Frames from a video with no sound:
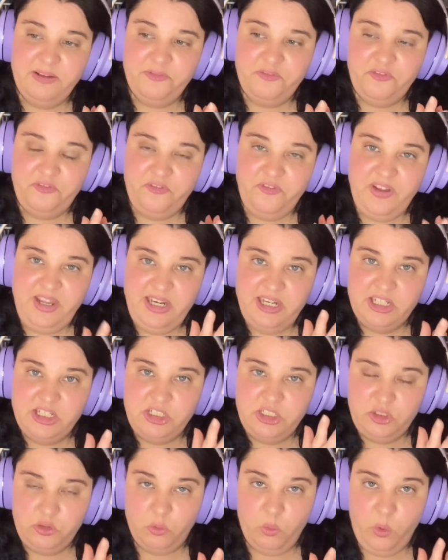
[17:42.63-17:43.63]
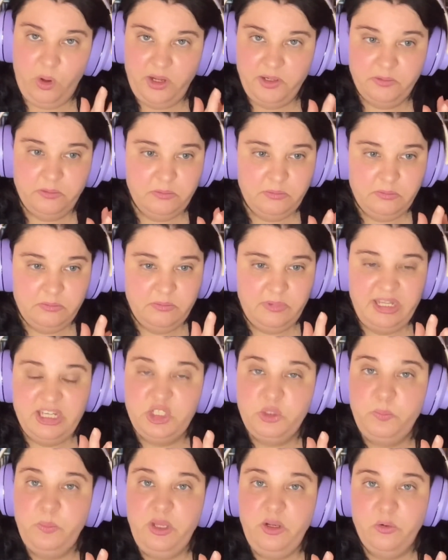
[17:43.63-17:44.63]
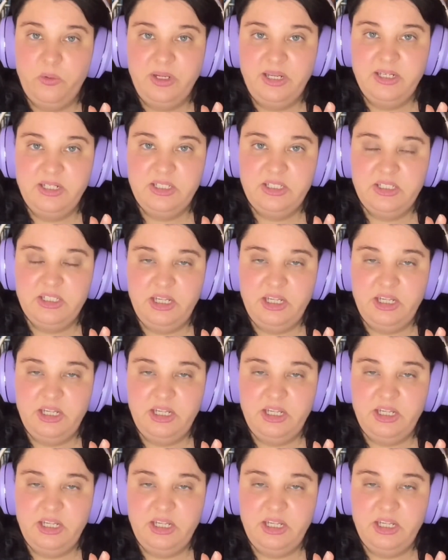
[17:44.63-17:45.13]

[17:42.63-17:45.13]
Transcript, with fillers: finished one experience,